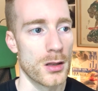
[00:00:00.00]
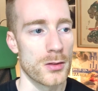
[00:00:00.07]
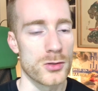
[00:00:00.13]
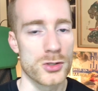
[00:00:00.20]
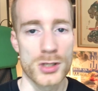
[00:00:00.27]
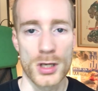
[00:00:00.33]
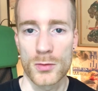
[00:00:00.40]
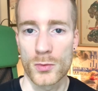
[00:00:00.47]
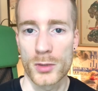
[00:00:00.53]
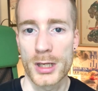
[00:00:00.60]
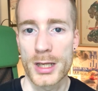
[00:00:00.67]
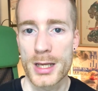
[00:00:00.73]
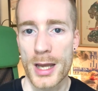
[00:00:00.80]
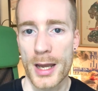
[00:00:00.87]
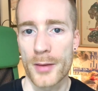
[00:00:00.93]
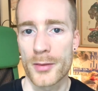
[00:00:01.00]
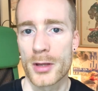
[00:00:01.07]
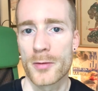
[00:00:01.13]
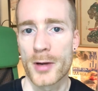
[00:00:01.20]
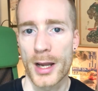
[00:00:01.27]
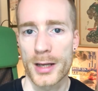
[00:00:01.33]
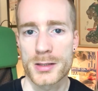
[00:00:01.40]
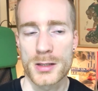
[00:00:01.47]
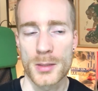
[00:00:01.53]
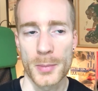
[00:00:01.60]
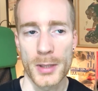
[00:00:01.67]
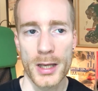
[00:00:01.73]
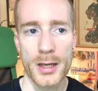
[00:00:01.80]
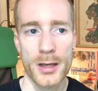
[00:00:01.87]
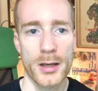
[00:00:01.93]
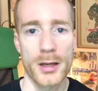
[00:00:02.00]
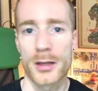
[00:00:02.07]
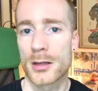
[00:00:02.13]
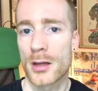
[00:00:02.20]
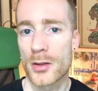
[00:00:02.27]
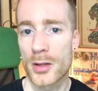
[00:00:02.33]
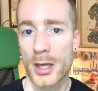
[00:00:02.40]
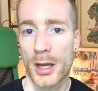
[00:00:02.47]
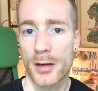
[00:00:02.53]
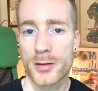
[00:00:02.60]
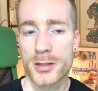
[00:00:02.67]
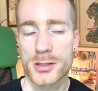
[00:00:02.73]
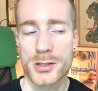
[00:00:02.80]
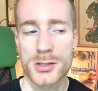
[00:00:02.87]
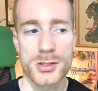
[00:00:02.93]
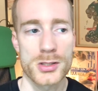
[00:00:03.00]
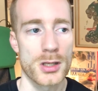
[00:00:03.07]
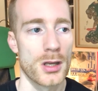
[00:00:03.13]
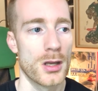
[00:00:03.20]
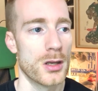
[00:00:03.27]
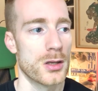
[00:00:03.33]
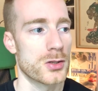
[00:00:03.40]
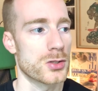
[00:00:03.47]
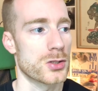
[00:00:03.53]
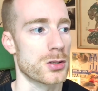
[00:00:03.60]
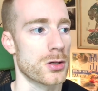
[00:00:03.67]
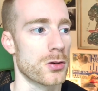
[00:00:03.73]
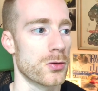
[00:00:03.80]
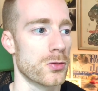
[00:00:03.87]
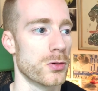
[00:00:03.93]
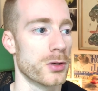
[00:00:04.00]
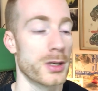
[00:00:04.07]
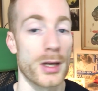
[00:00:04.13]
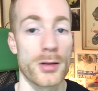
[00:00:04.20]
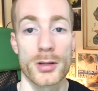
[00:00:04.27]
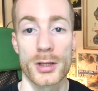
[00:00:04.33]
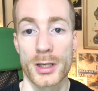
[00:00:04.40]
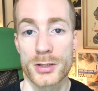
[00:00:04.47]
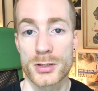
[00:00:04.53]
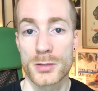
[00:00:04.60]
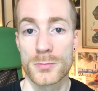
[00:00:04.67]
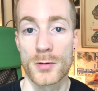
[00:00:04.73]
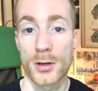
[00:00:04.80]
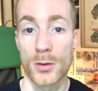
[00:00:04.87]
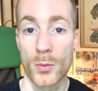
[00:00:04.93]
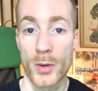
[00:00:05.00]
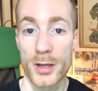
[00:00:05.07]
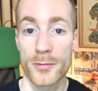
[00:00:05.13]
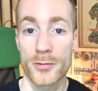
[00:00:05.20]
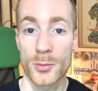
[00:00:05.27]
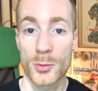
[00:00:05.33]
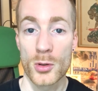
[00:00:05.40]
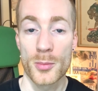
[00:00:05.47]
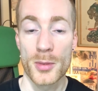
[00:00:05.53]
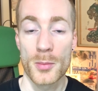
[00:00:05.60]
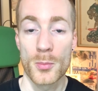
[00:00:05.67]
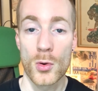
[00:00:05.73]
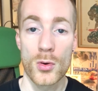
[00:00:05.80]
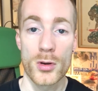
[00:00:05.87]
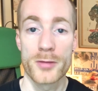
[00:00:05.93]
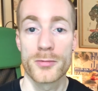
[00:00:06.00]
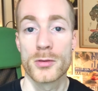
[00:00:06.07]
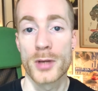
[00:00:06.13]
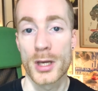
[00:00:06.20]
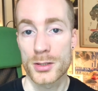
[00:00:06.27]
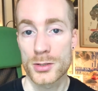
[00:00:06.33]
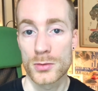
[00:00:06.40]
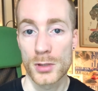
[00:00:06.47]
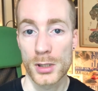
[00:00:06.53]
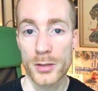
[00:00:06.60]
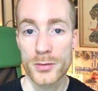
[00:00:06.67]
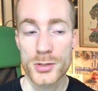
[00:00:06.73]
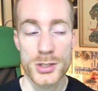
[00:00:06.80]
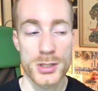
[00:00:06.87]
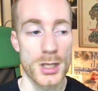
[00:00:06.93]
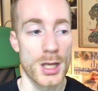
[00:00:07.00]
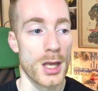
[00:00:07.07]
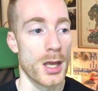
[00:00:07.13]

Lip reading: generally how they react to the player and other characters. So now they'll actually run away from you a bit more if you get too close.